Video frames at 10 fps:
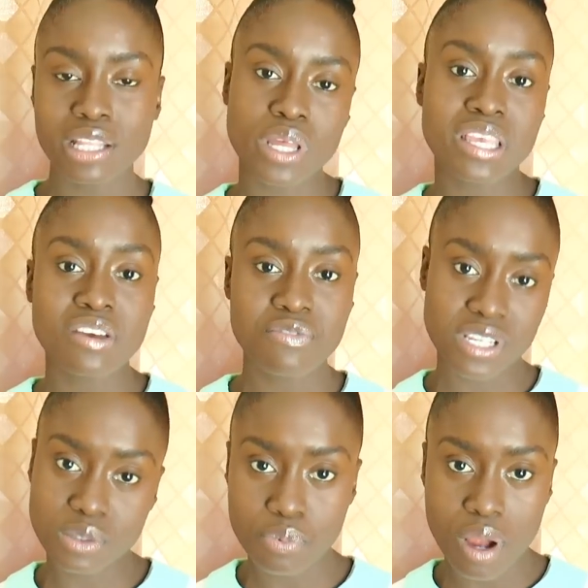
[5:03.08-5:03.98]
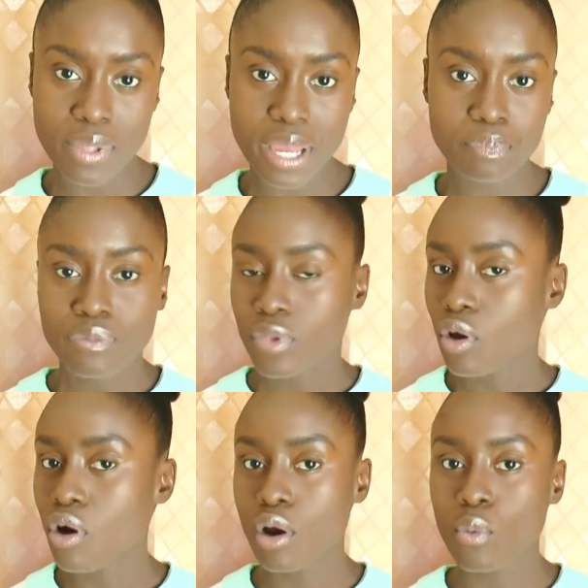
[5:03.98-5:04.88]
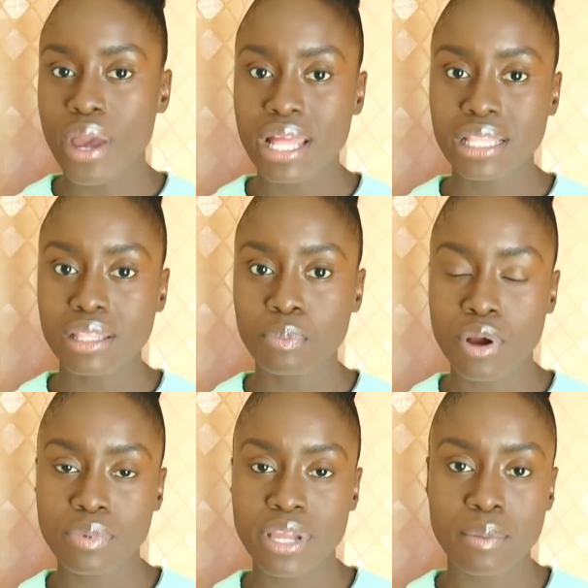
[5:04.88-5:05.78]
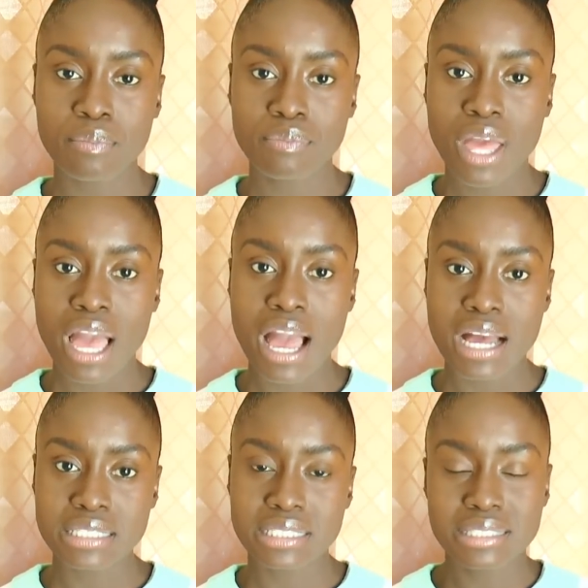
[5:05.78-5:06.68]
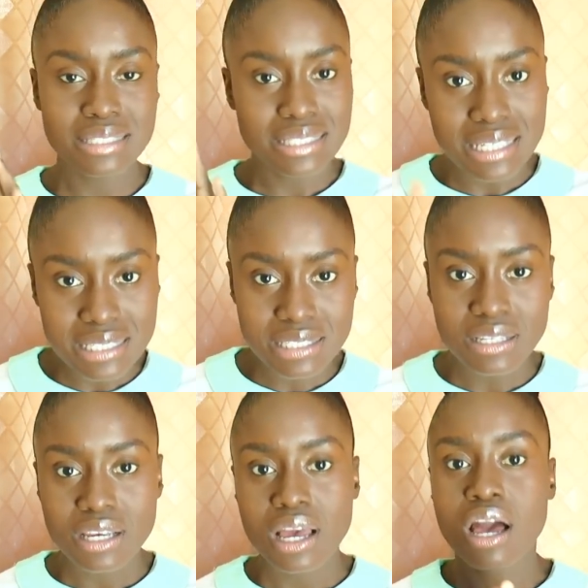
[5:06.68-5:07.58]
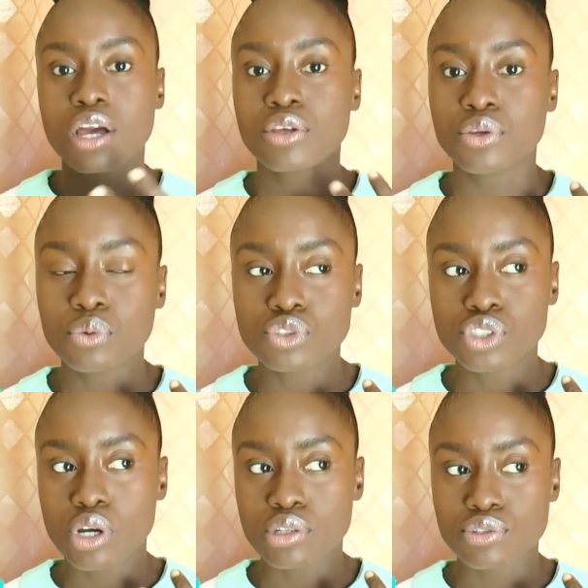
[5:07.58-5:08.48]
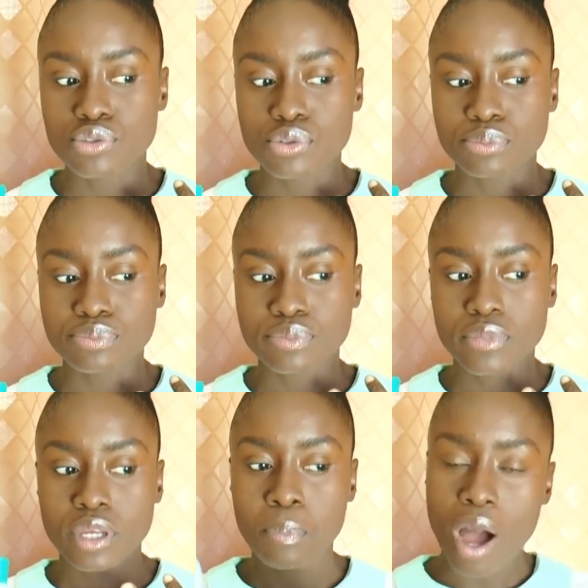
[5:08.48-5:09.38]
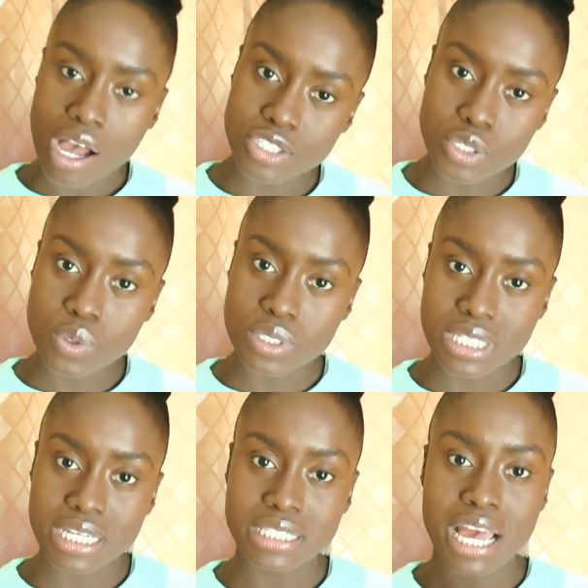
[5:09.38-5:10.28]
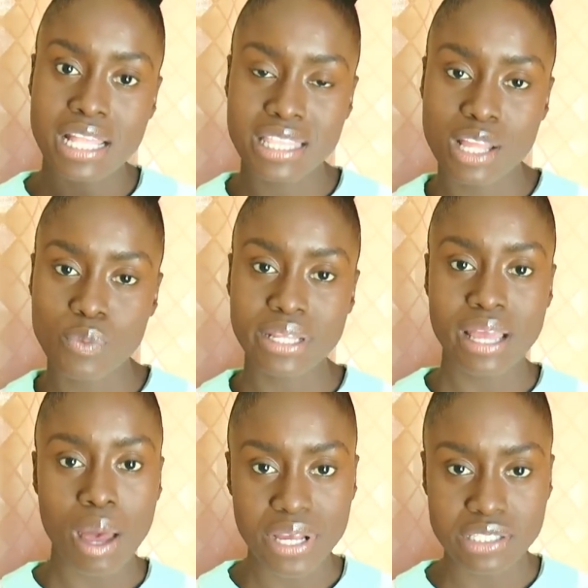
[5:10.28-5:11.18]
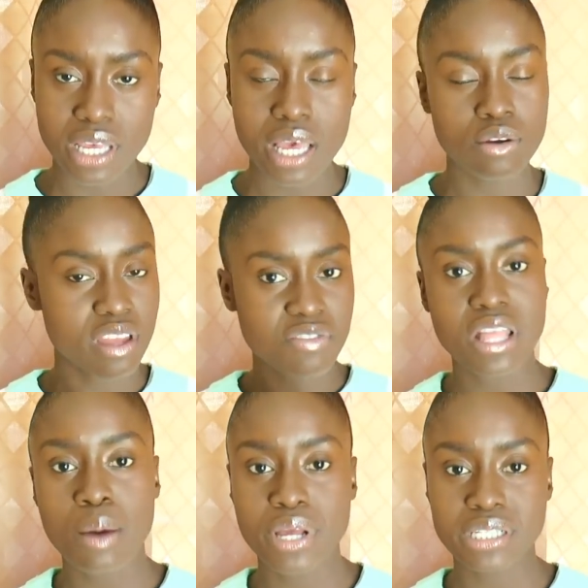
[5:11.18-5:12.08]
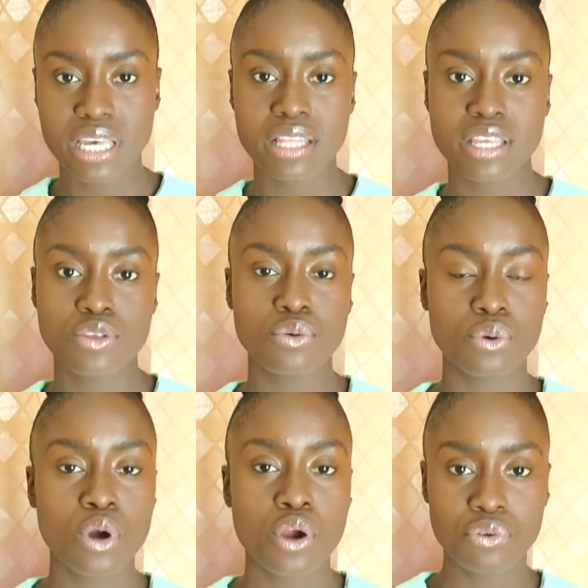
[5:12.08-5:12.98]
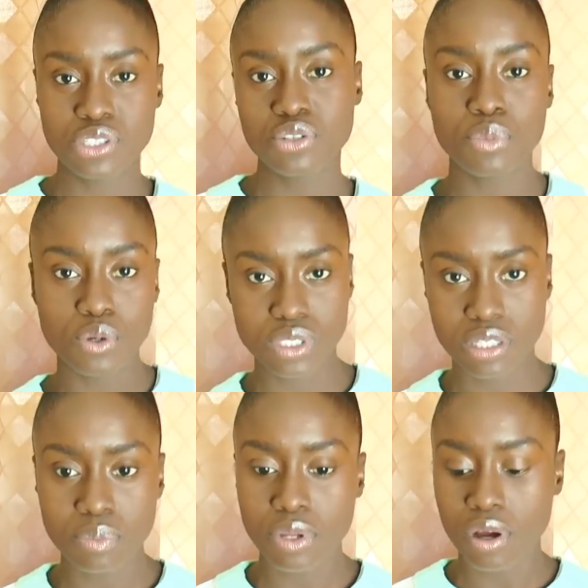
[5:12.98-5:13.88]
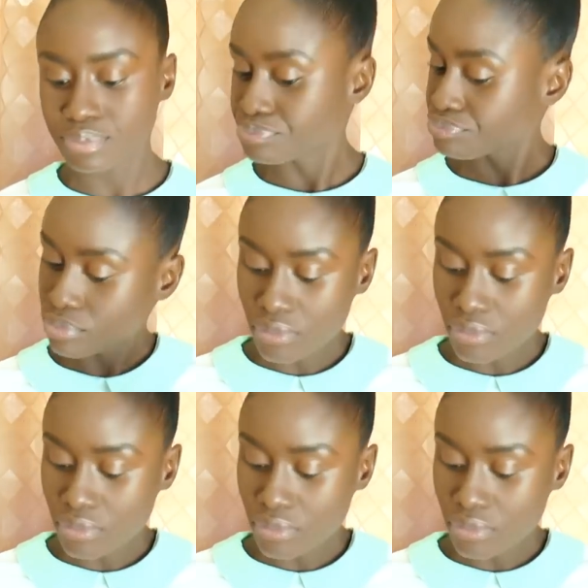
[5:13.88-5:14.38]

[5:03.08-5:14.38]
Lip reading: and then when they fix the problem or when the problem has ceased, you just pause using it, and then when it happens again, or if it happens again, then you resume using the product.